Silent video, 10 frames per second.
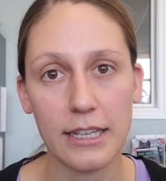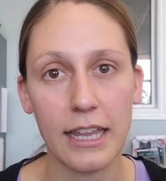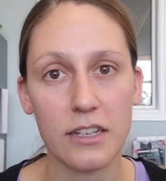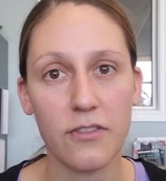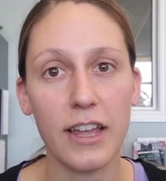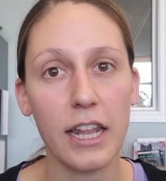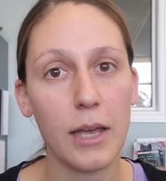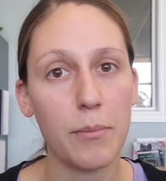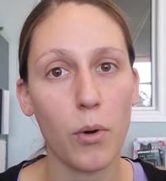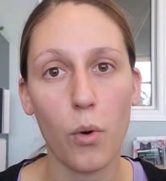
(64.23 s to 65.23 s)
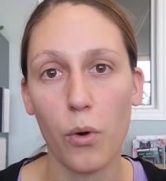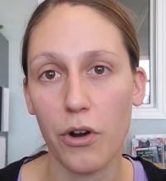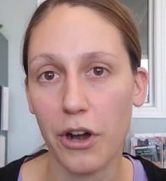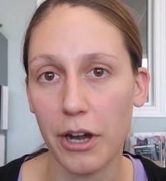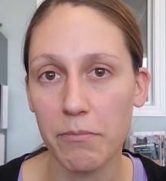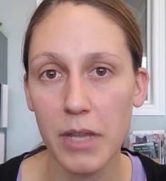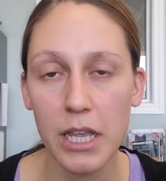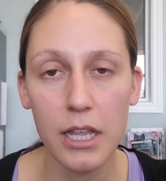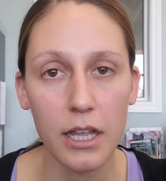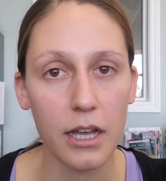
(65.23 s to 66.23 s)
can develop, or
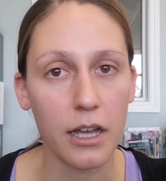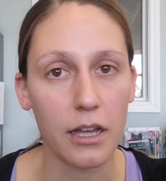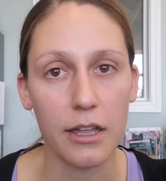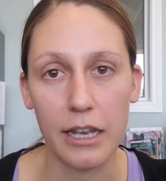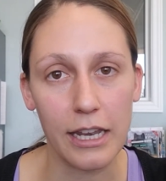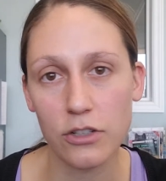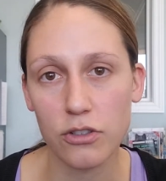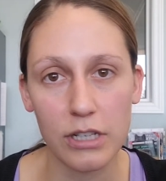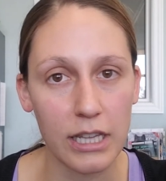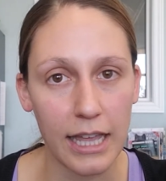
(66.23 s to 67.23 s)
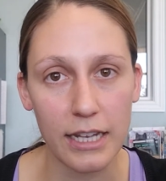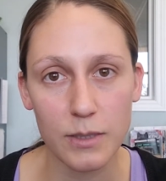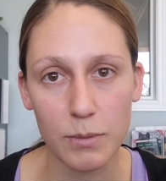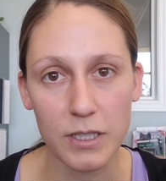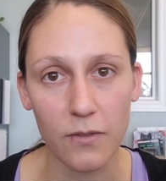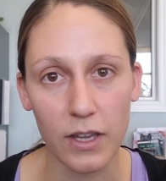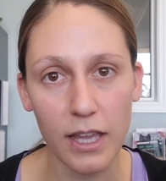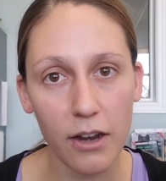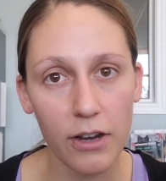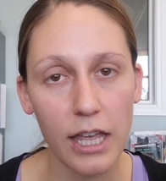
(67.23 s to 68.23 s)
an injury in that specific
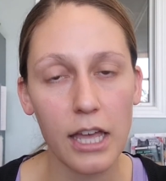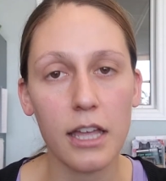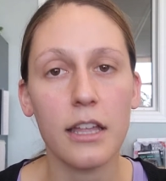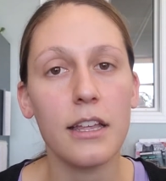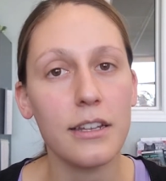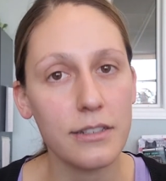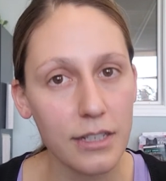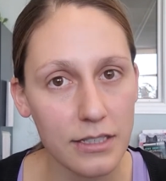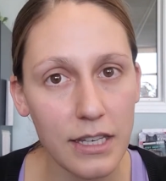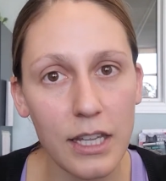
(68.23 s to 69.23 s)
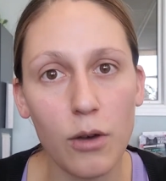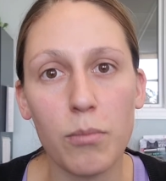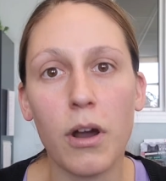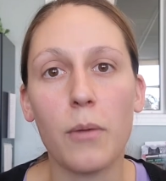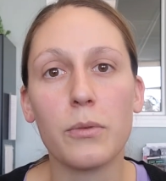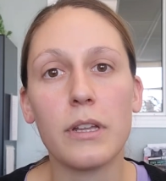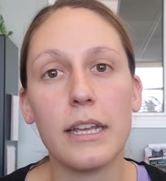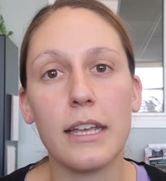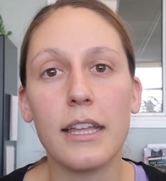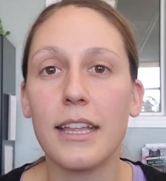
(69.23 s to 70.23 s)
area doesn't heal
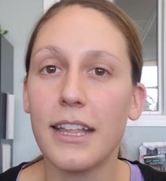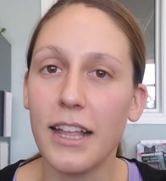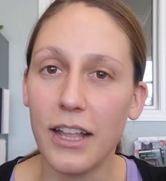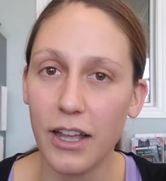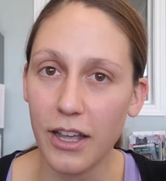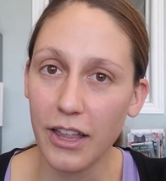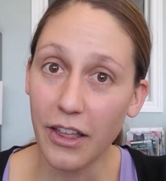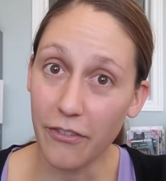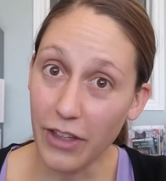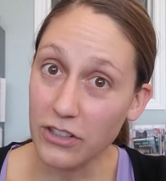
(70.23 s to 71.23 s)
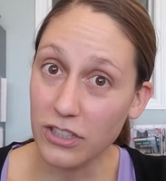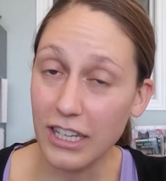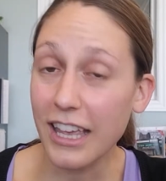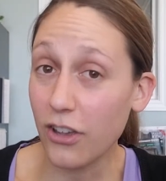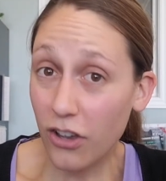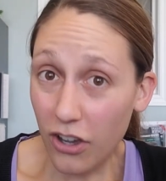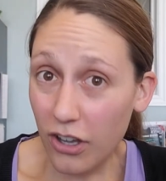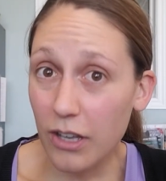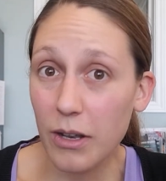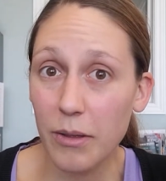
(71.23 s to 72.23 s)
properly. Eventually it
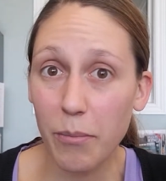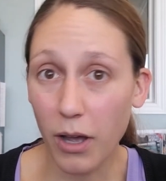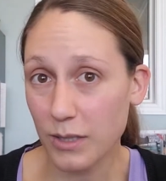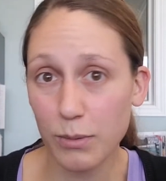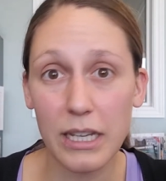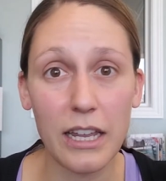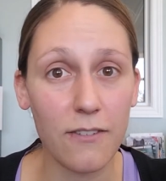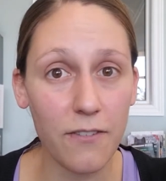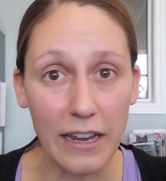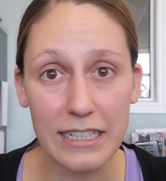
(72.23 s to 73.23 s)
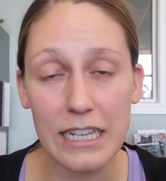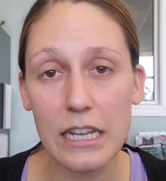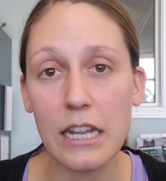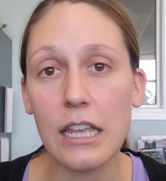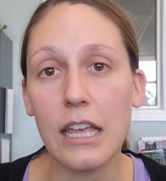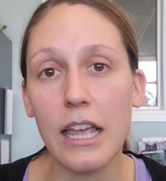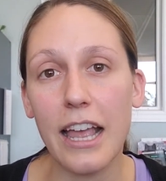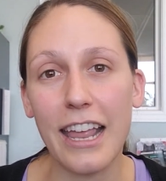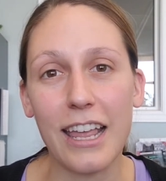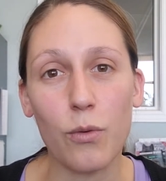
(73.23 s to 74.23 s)
could possibly get infected,
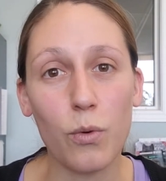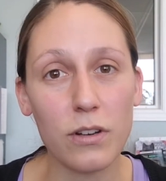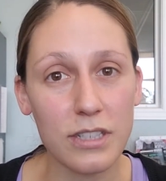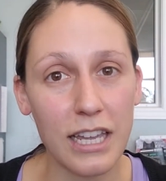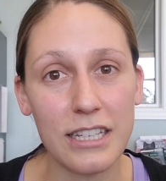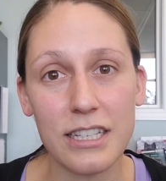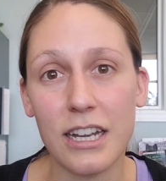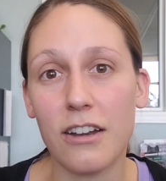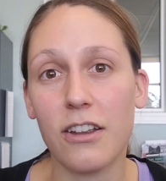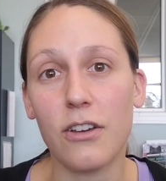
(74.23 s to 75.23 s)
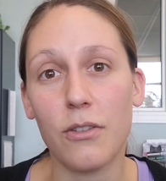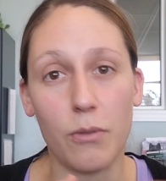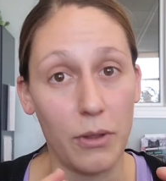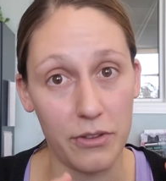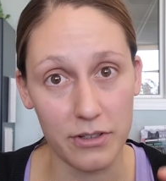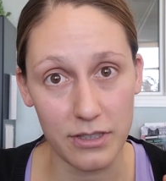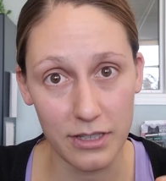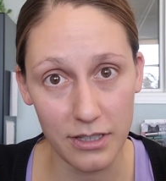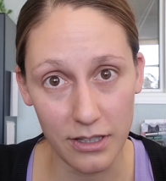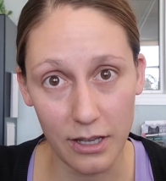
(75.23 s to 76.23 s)
and worst case scenario, well,
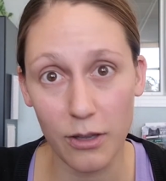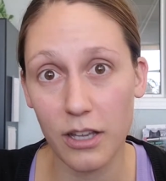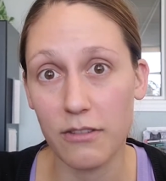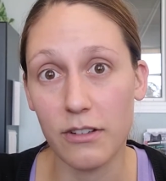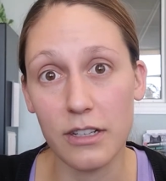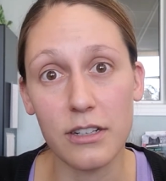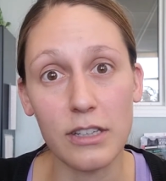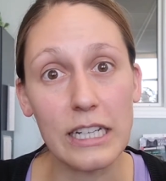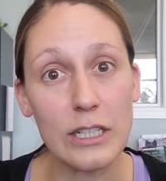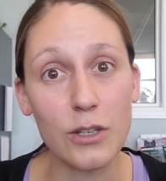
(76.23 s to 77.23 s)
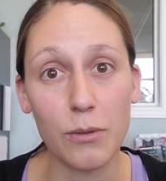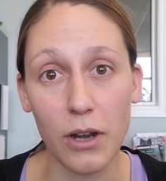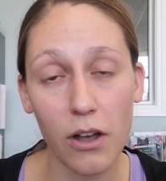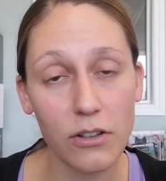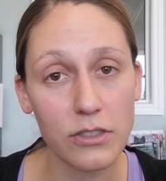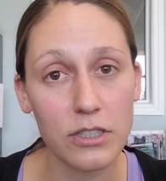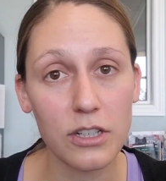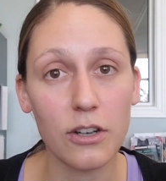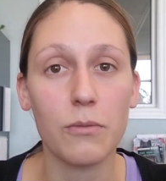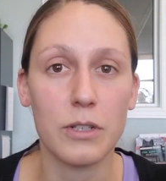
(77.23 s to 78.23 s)
it could lead to an
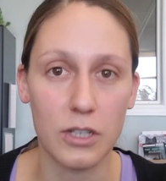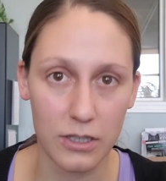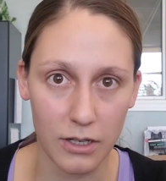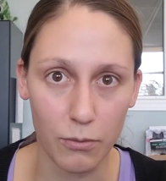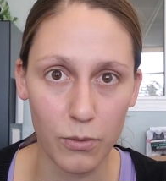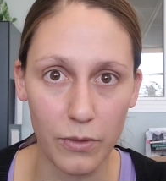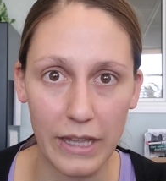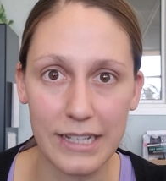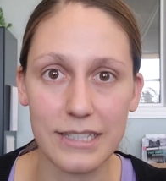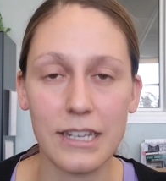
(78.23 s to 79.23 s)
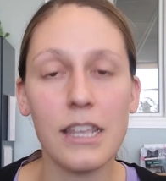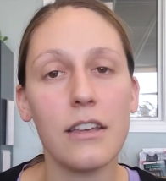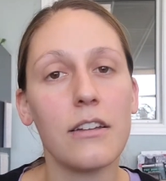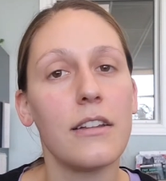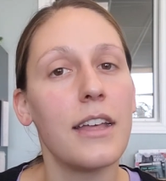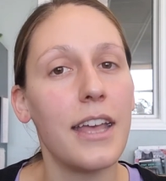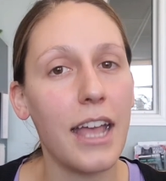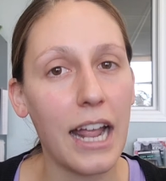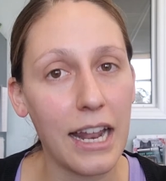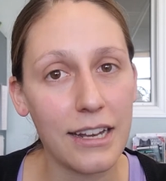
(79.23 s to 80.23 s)
ulcer, which is a wound that doesn't heal,
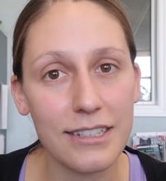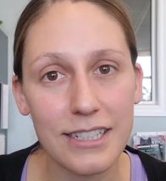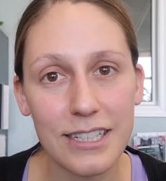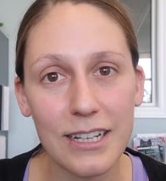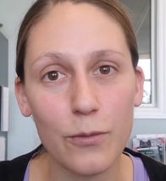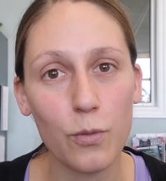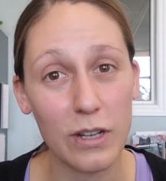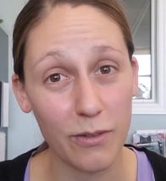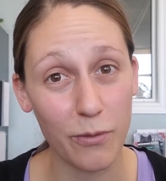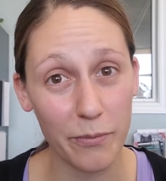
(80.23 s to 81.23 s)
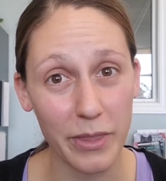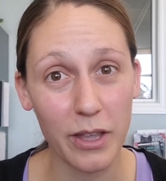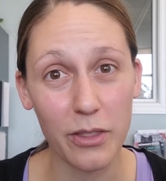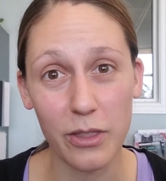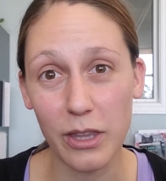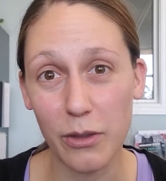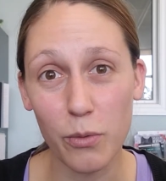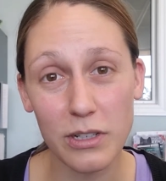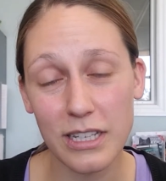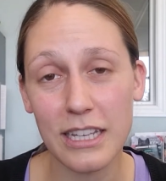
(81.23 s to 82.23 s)
and the
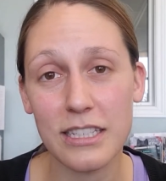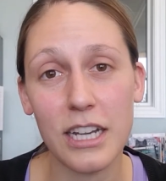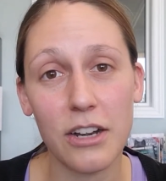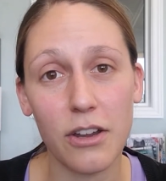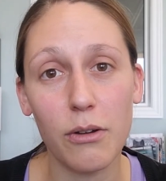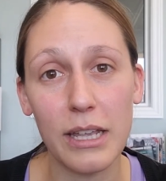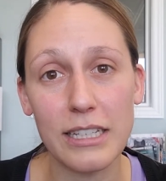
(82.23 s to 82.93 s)
worst case scenario